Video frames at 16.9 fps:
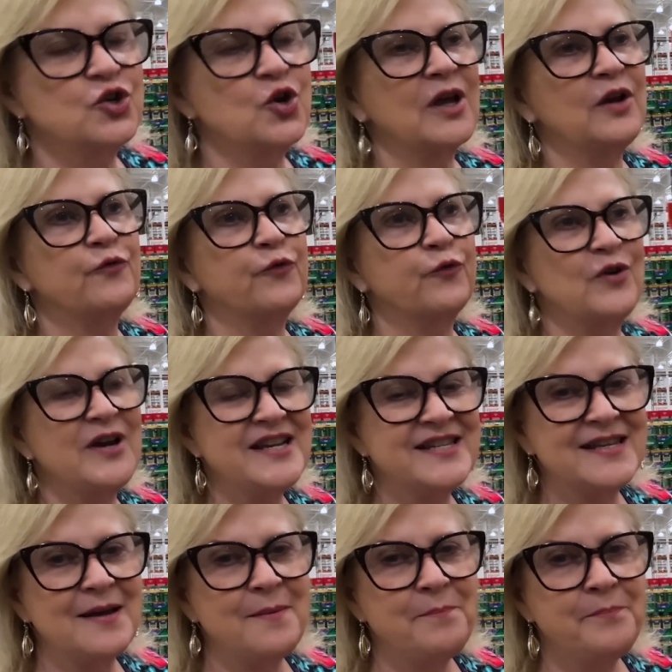you can freeze
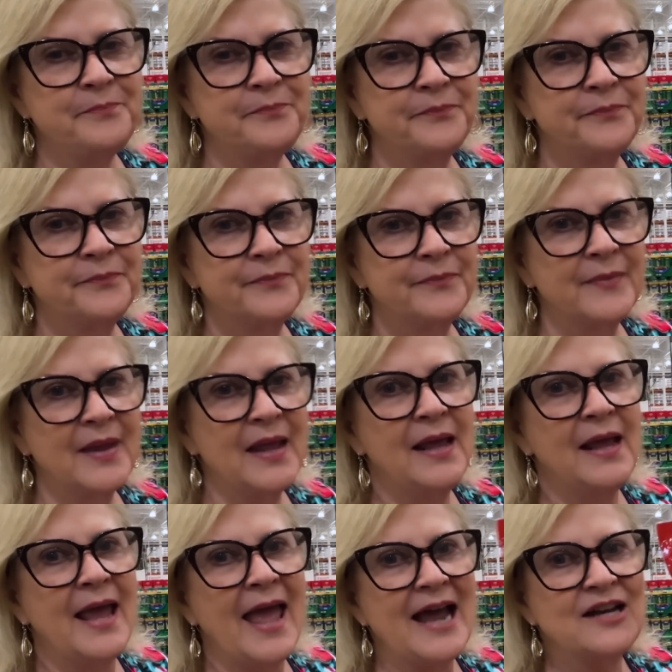them
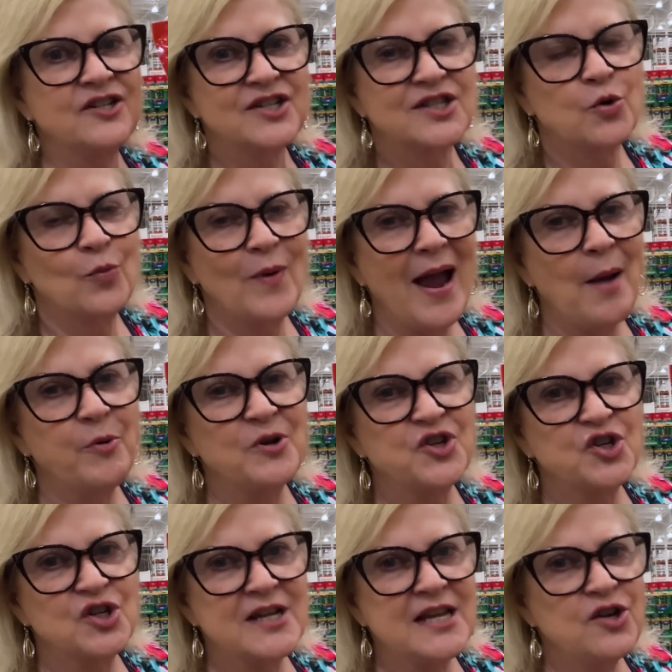and just grab
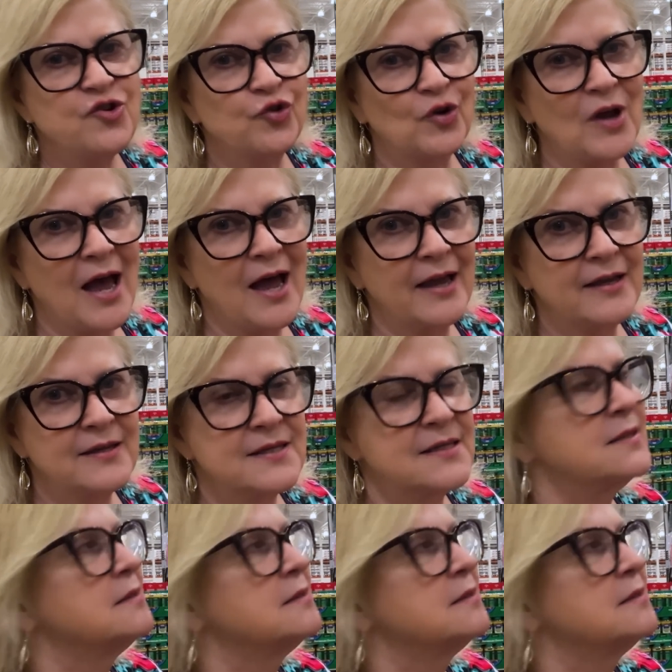what you need, you guys.